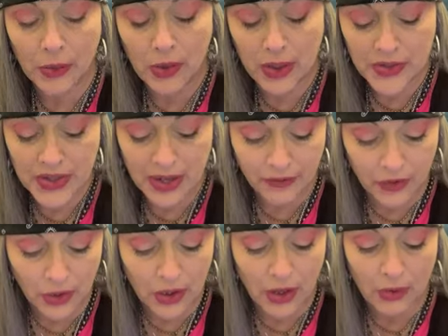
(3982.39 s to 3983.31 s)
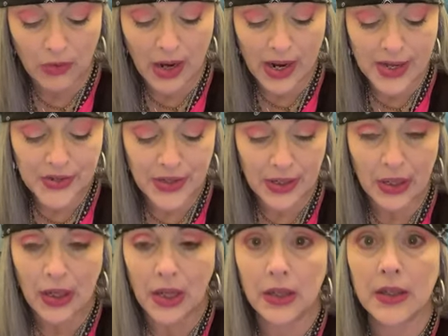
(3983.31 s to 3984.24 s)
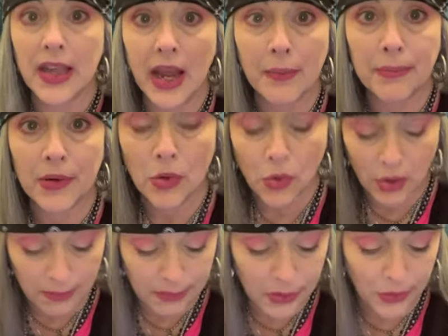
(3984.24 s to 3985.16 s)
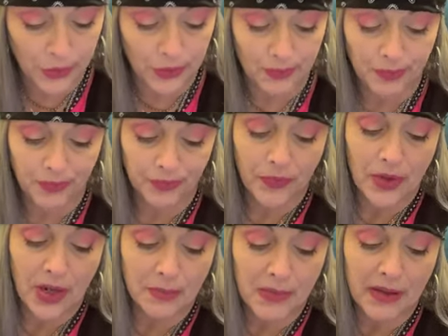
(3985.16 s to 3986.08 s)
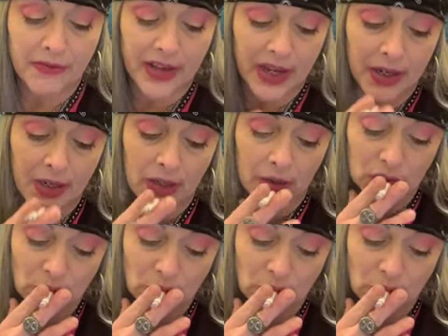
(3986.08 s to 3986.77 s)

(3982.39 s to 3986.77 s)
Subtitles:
I want to say Virgo rising and Capricorn moon in my Vedic.